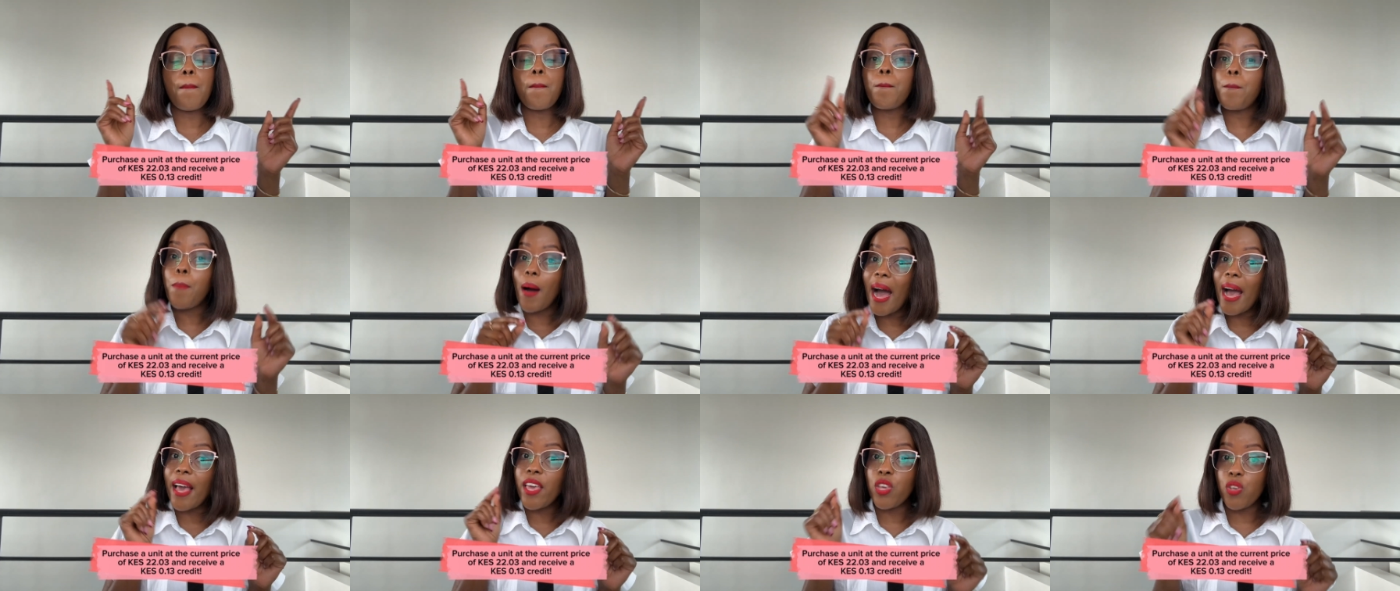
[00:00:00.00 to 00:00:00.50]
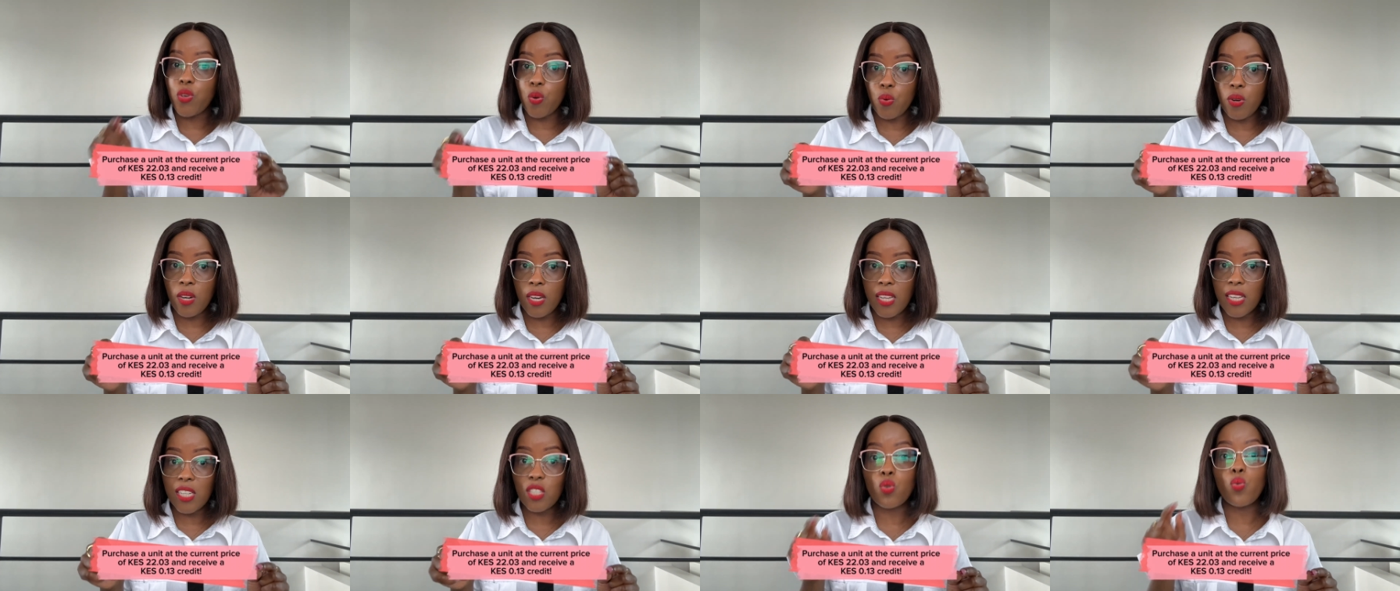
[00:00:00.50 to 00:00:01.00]
per
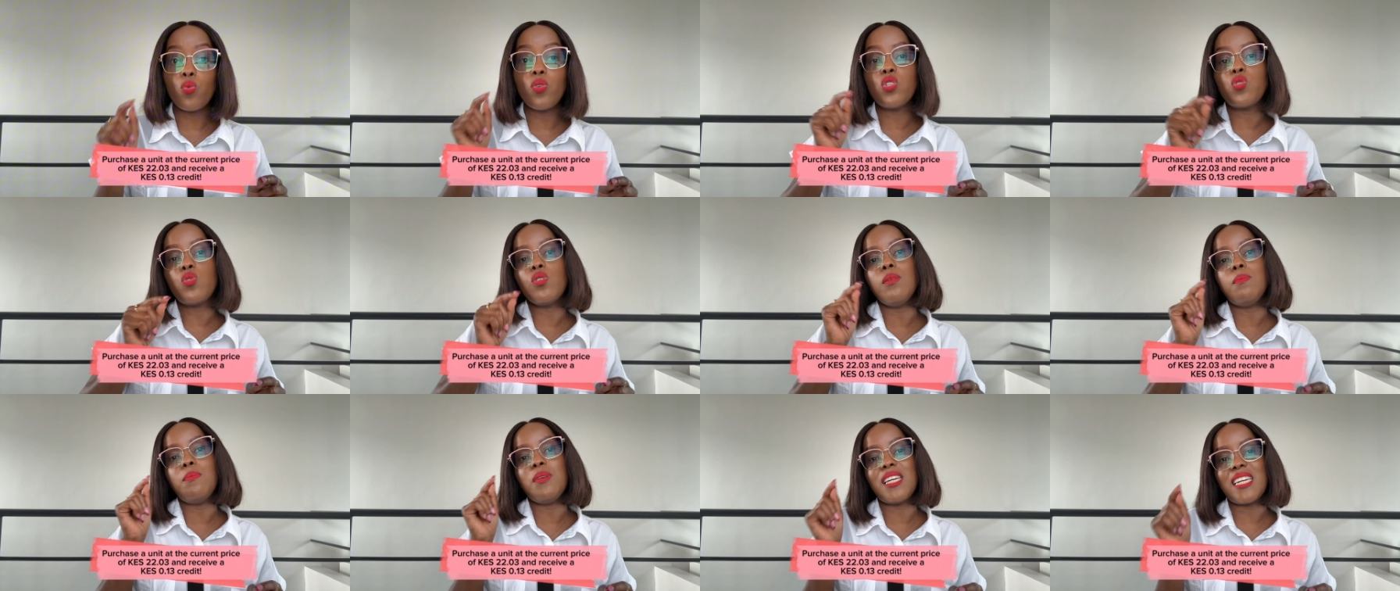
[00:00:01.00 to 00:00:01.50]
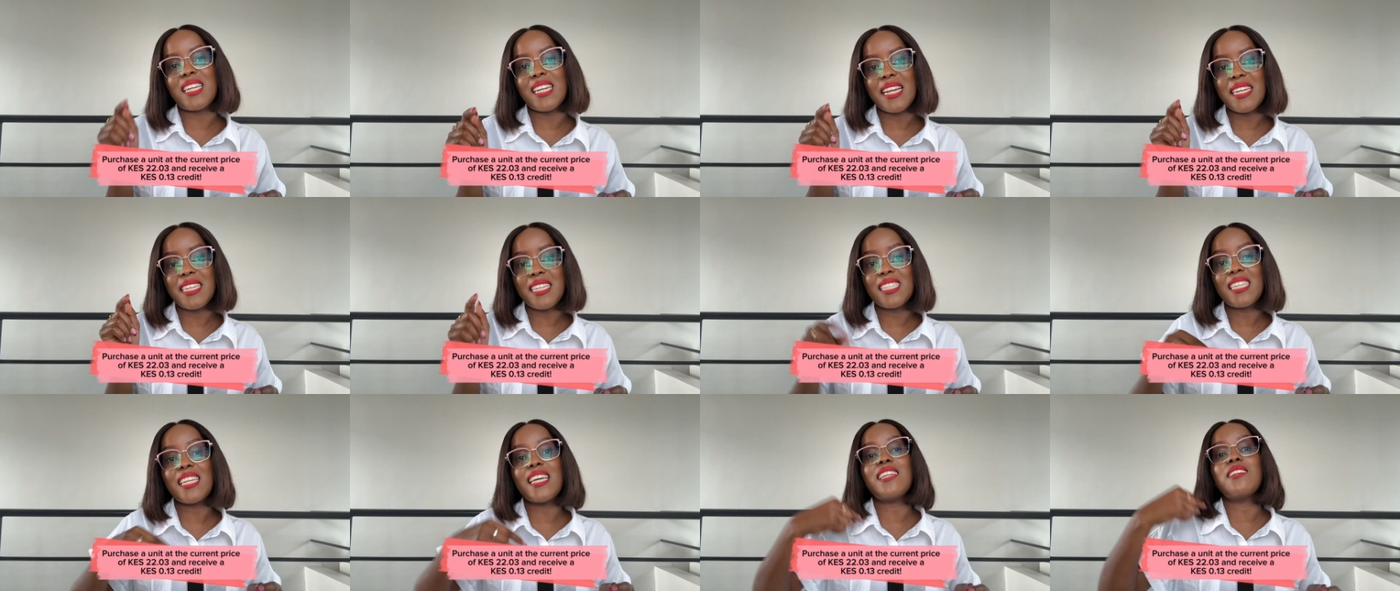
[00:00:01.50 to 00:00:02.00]
unit, which will be
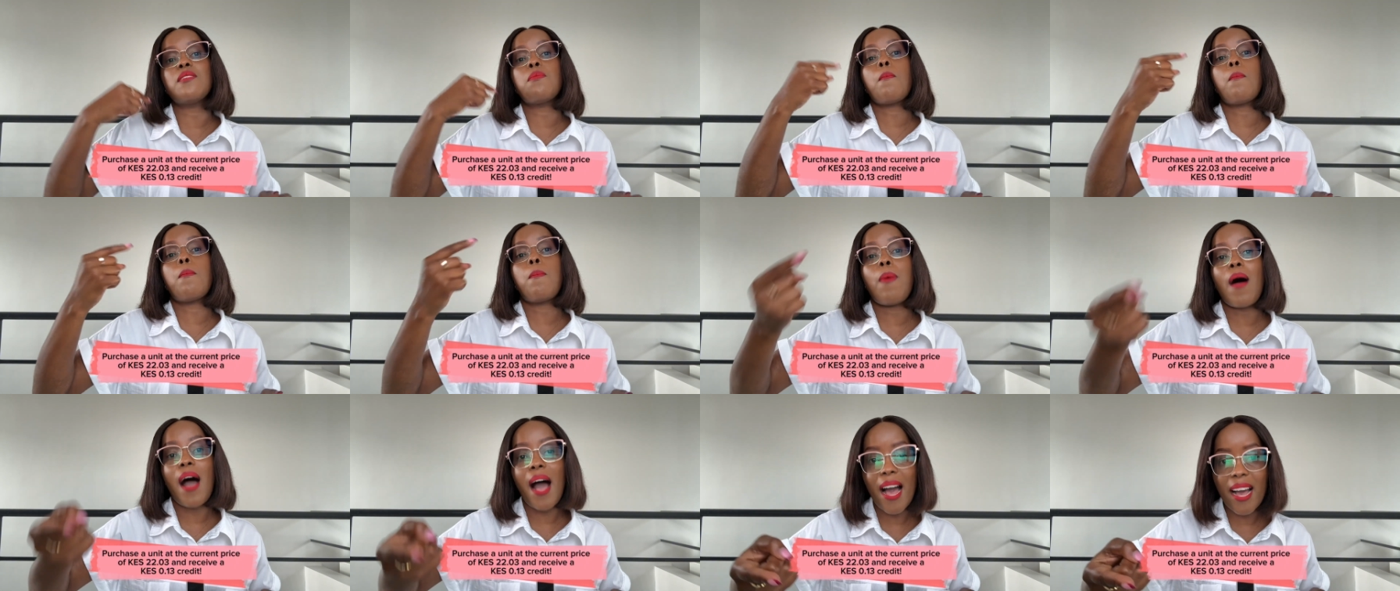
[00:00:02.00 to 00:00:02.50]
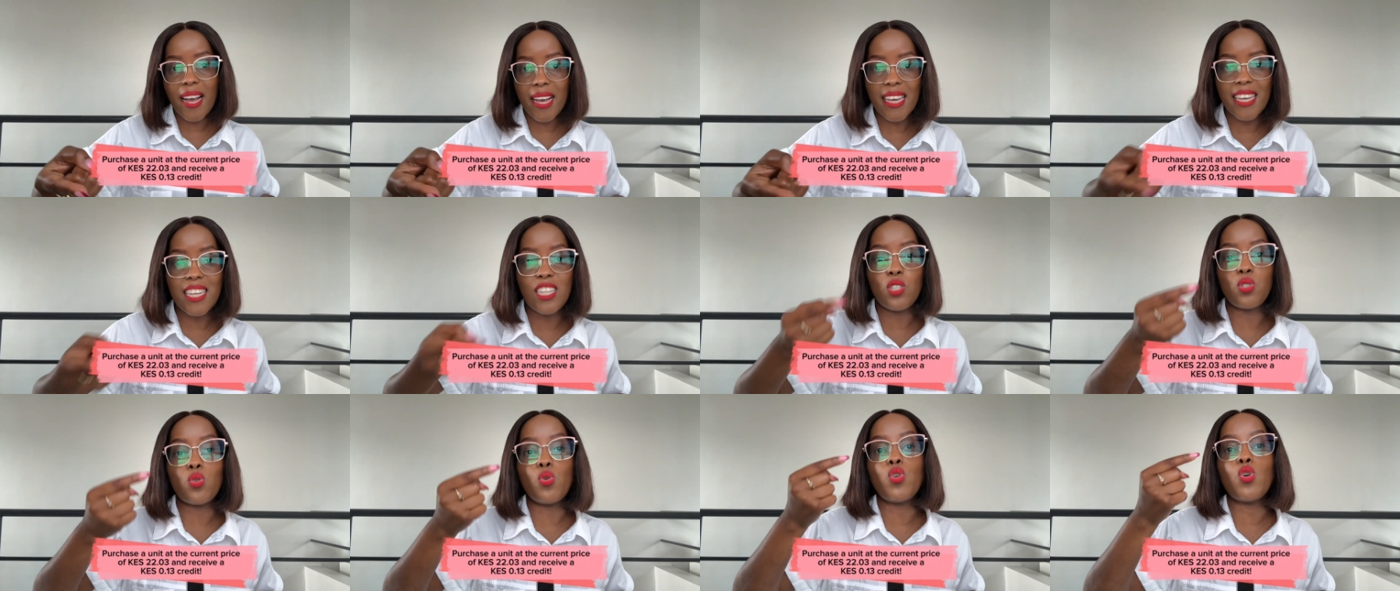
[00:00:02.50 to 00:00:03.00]
credited back
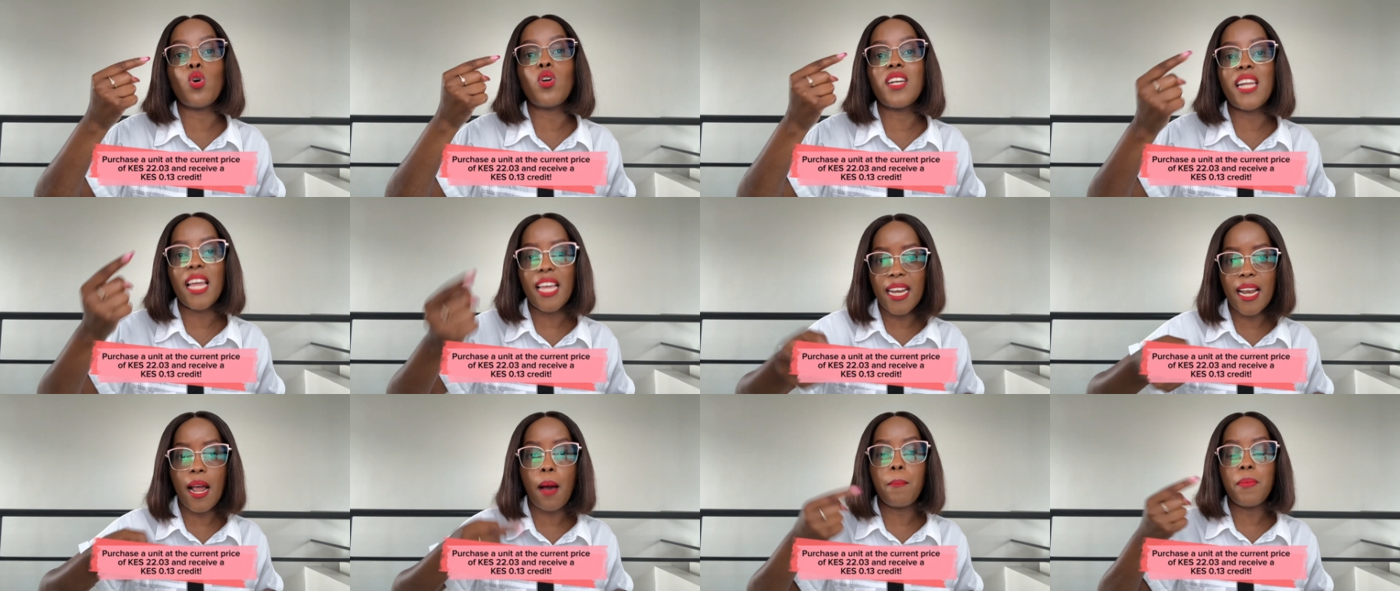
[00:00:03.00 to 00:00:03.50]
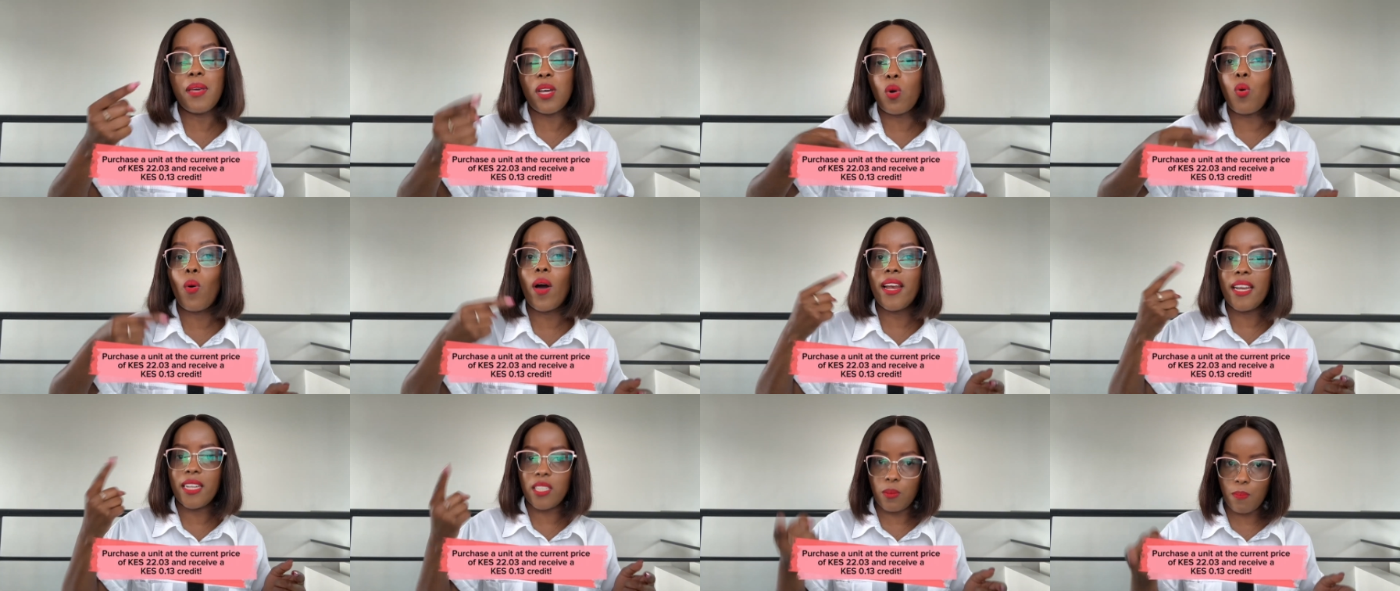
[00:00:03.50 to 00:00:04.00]
into your dynamic
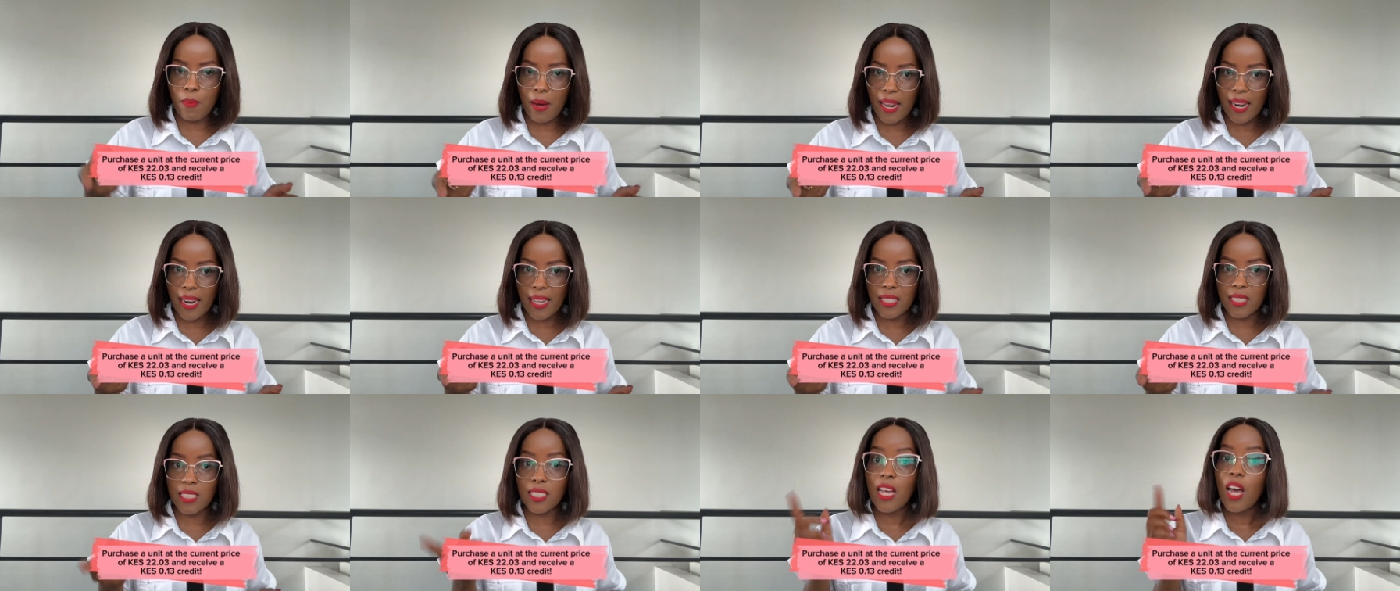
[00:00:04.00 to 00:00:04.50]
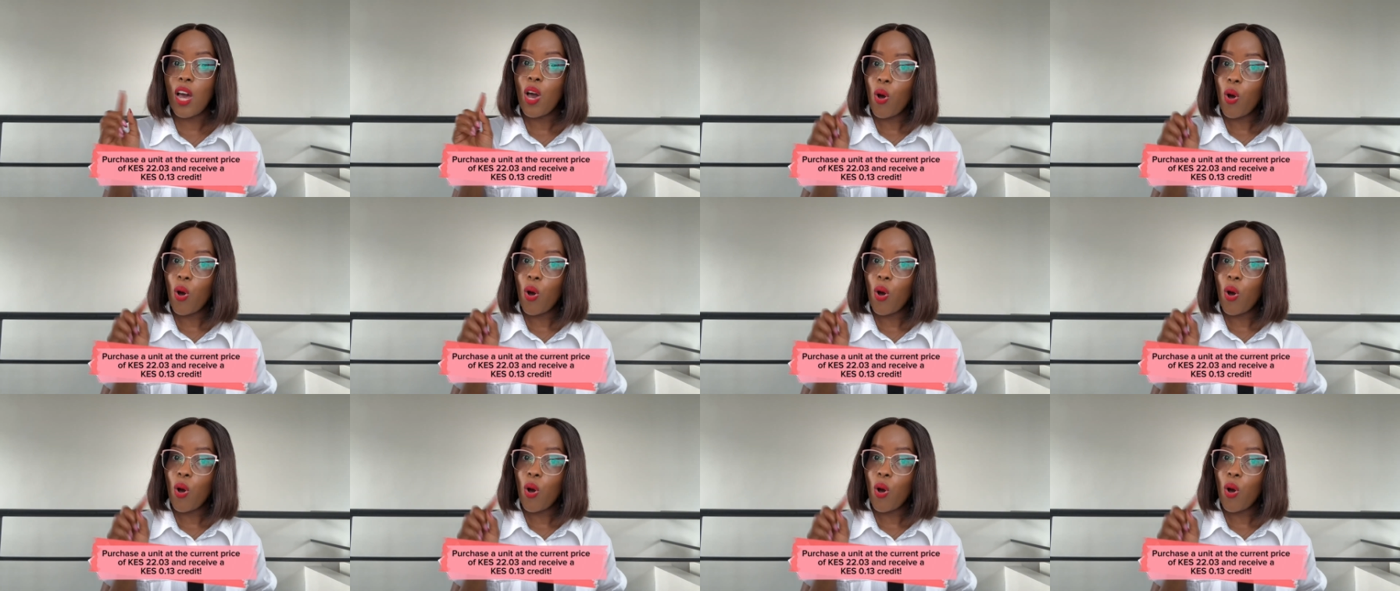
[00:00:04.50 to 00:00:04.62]
wallet balance.